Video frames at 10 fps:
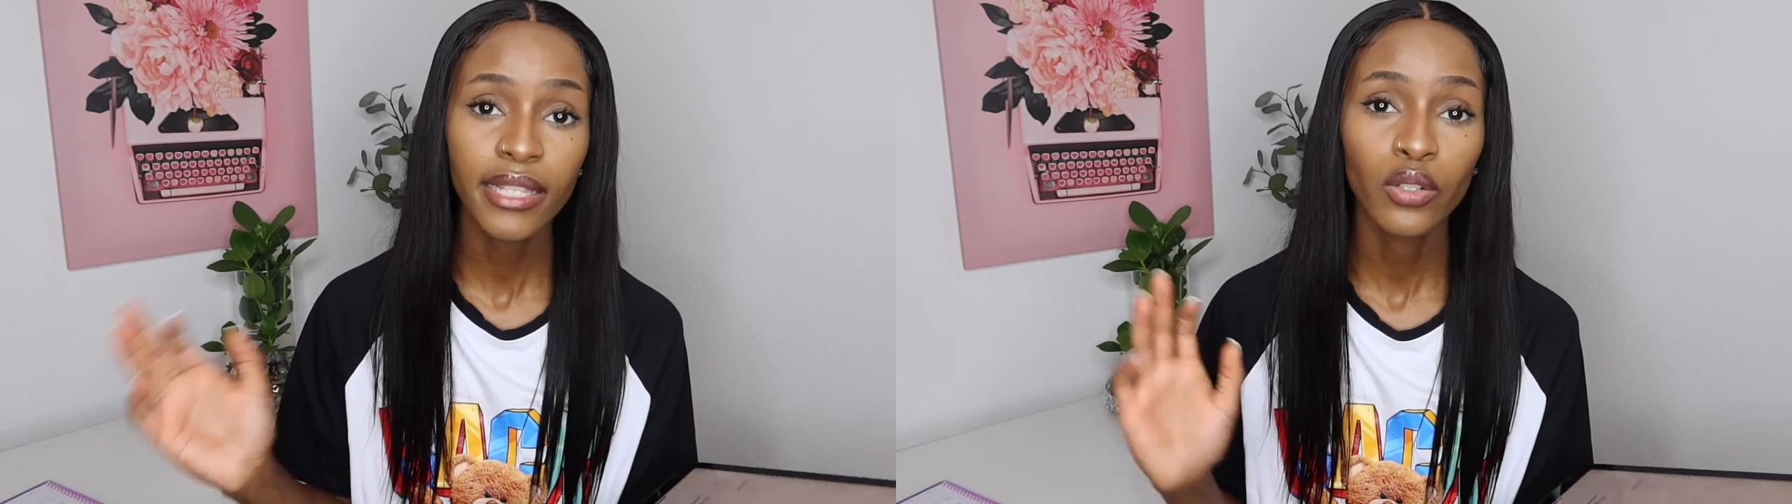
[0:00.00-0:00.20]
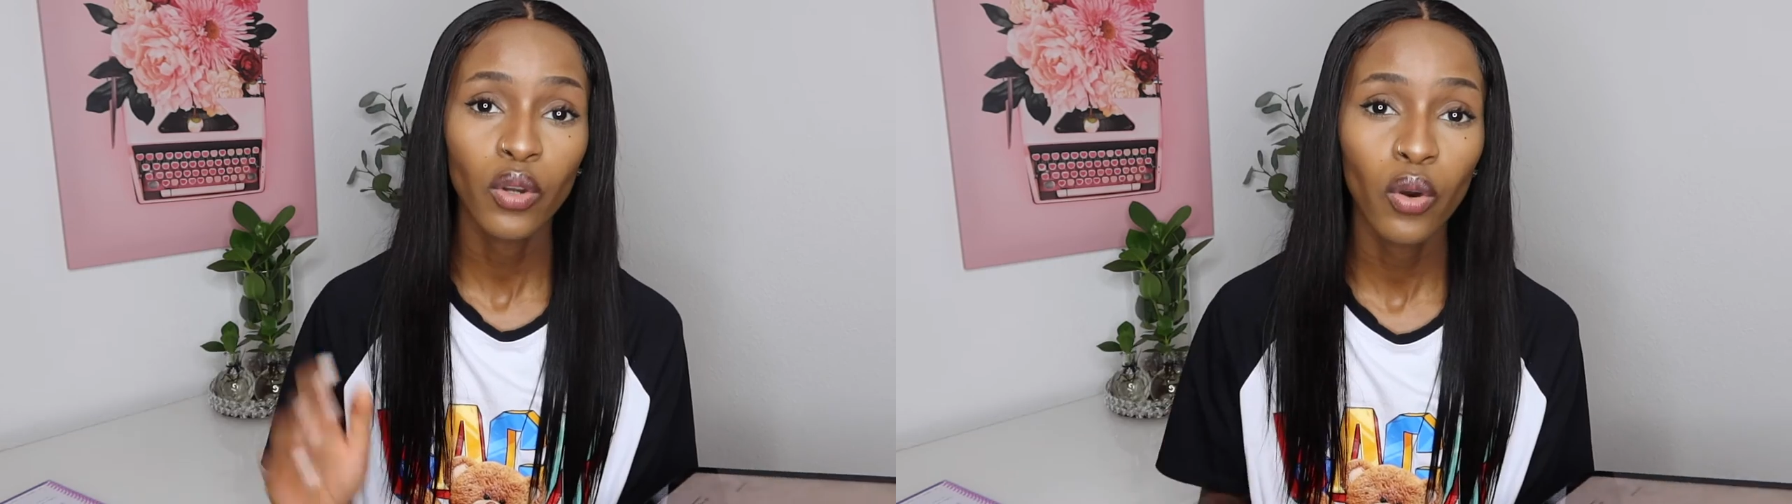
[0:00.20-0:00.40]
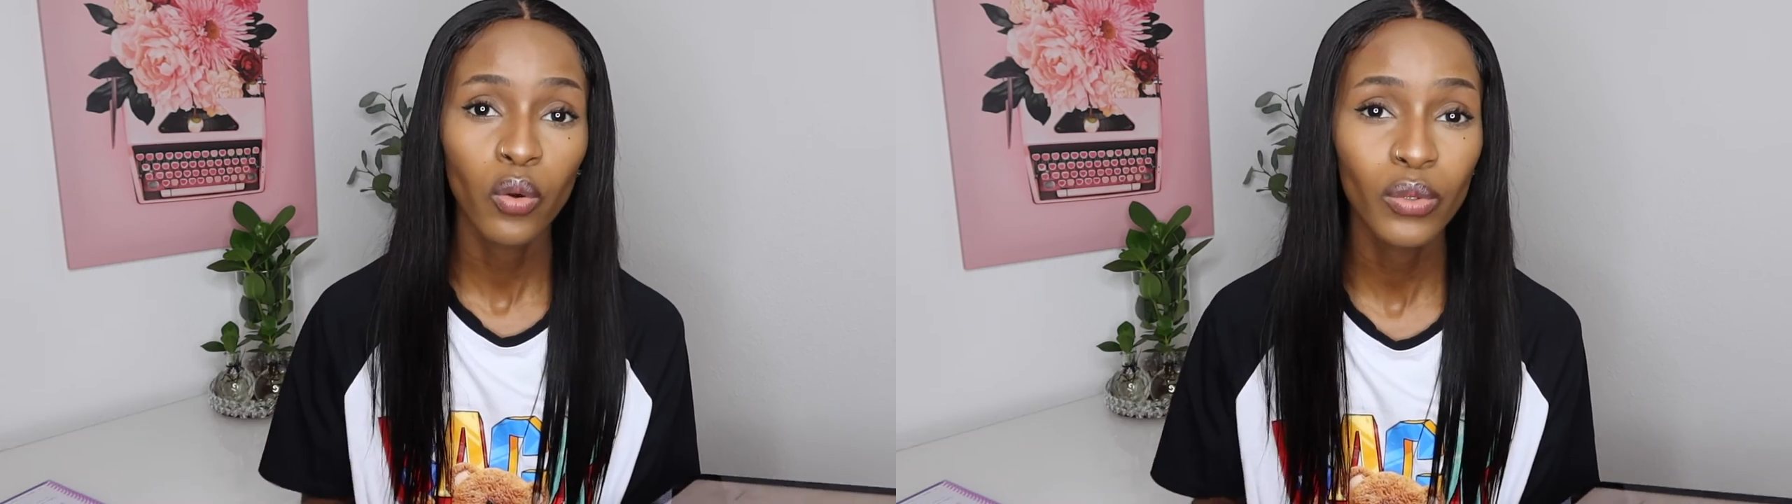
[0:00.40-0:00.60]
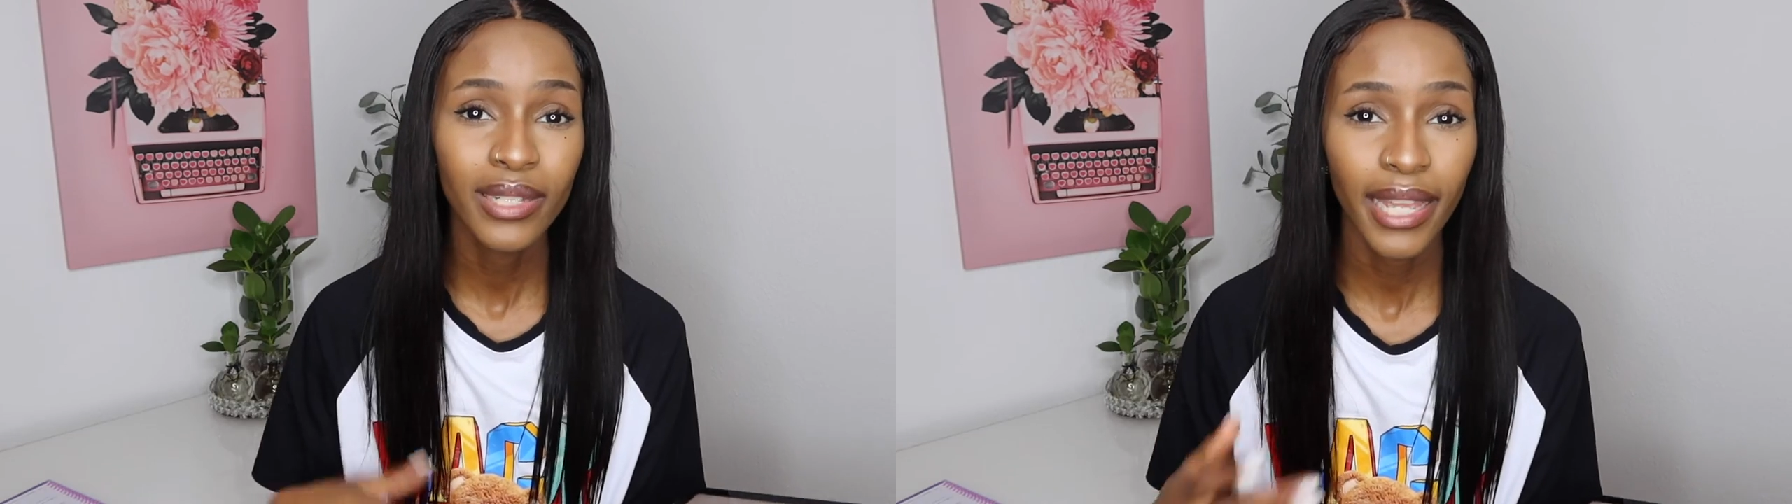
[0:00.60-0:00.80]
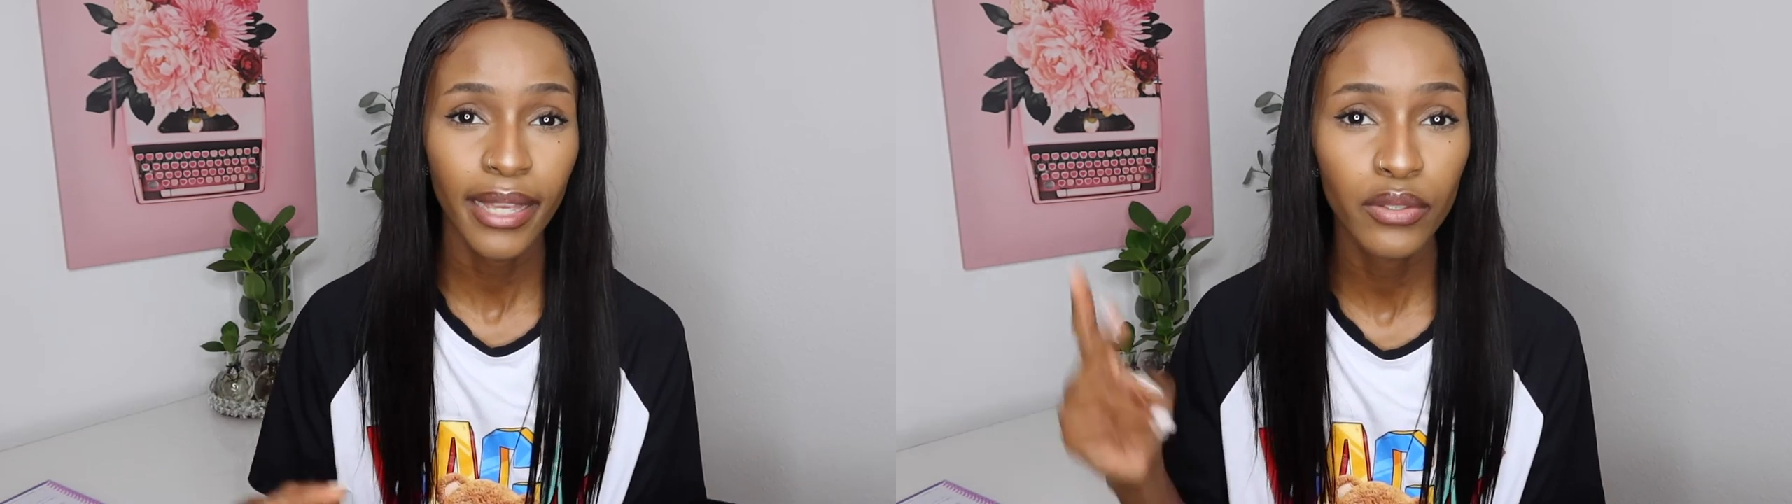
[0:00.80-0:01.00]
it all
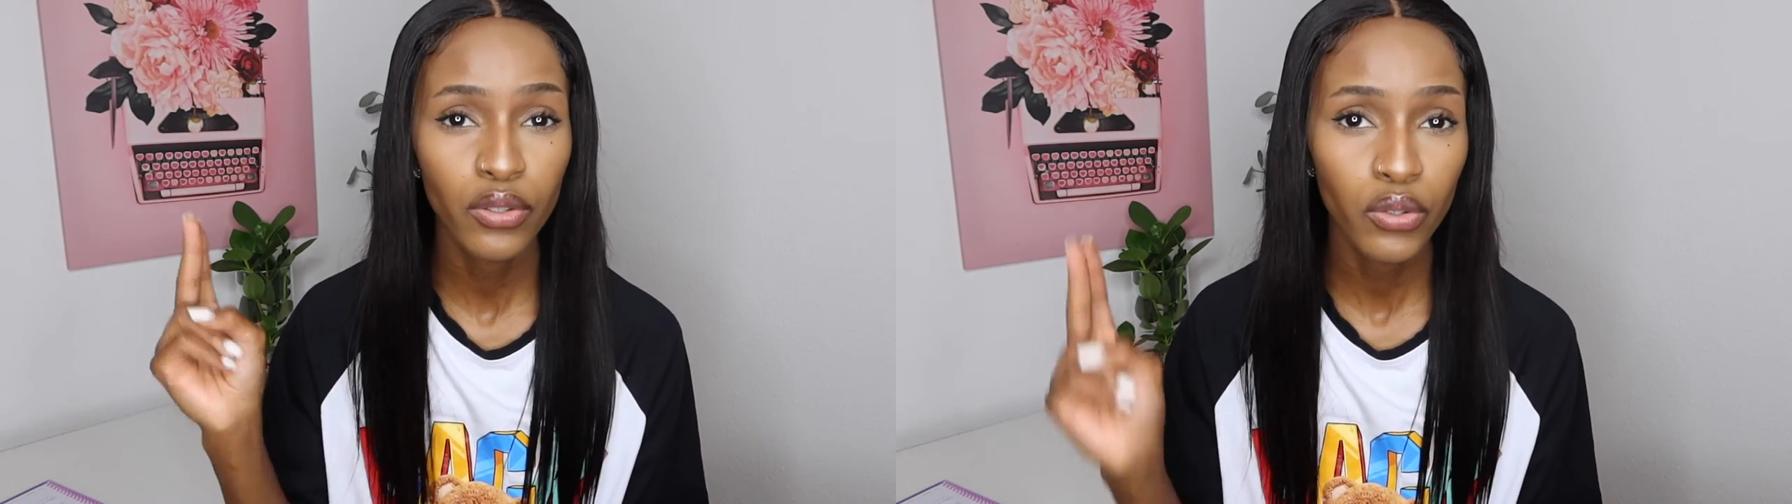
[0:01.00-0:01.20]
takes